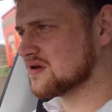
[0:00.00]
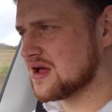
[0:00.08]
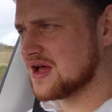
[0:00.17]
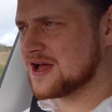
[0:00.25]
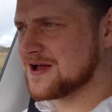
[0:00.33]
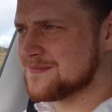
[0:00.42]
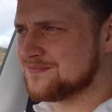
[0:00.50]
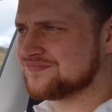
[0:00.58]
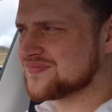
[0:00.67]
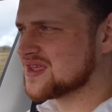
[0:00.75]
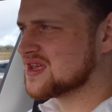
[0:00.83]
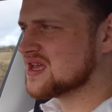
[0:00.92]

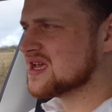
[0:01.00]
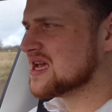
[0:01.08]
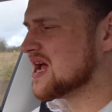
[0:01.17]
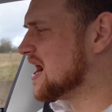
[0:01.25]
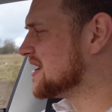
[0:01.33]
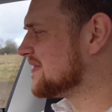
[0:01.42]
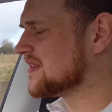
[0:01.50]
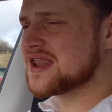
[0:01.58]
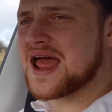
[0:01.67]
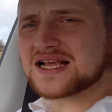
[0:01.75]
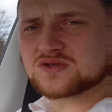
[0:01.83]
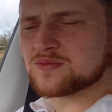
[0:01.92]
And then the
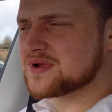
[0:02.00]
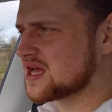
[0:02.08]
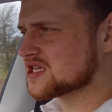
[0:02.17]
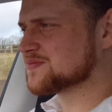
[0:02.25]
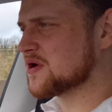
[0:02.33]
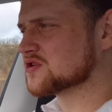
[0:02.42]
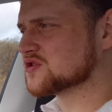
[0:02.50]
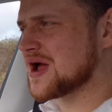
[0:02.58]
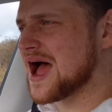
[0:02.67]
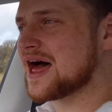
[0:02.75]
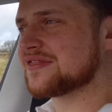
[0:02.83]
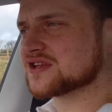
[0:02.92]
next woman that I spoke to
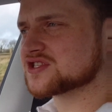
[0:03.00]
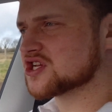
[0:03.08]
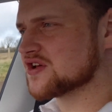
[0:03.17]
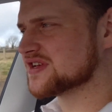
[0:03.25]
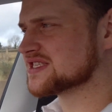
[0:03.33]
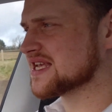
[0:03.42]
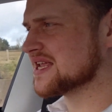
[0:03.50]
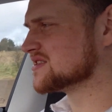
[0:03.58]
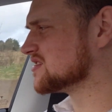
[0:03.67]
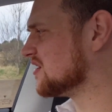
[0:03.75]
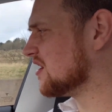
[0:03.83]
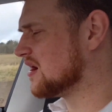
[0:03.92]
at the service
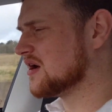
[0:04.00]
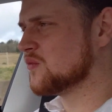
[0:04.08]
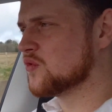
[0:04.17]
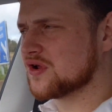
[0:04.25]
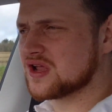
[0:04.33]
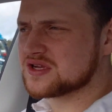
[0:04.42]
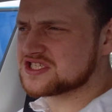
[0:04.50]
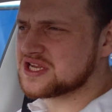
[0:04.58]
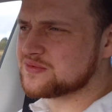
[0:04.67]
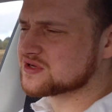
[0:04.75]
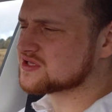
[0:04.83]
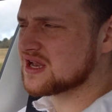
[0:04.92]
centre, she
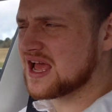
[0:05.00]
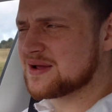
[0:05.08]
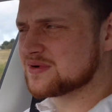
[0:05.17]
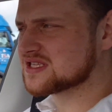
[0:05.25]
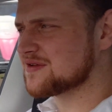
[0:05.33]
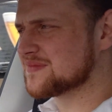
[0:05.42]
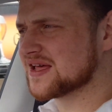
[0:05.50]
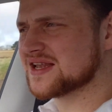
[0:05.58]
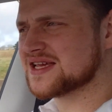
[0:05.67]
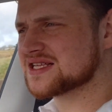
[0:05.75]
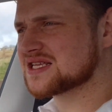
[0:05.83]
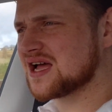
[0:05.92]
wasn't able to give me a
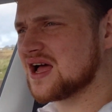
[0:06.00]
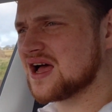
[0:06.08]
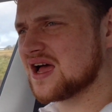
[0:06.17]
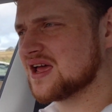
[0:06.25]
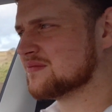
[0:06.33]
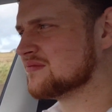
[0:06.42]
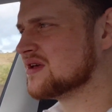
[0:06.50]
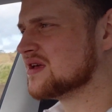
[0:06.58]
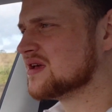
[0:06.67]
lead time.